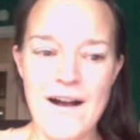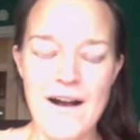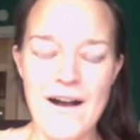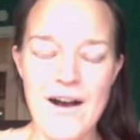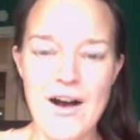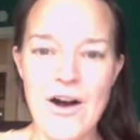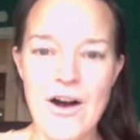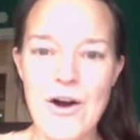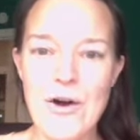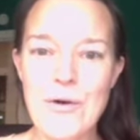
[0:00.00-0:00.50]

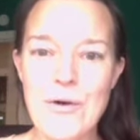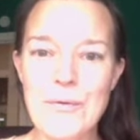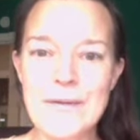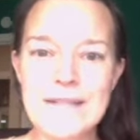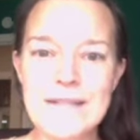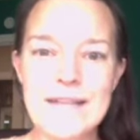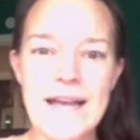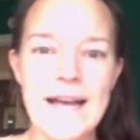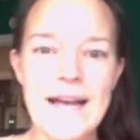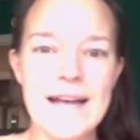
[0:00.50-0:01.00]

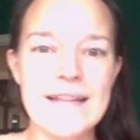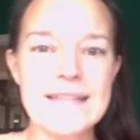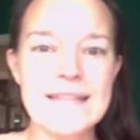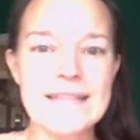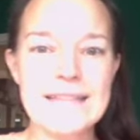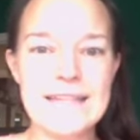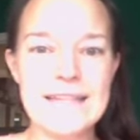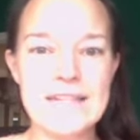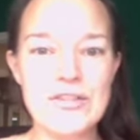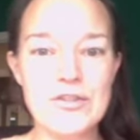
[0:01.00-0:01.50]
always had
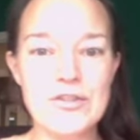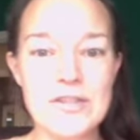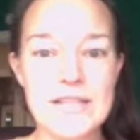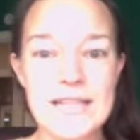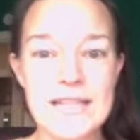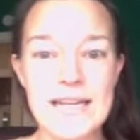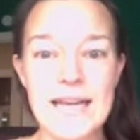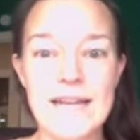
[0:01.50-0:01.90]
this interesting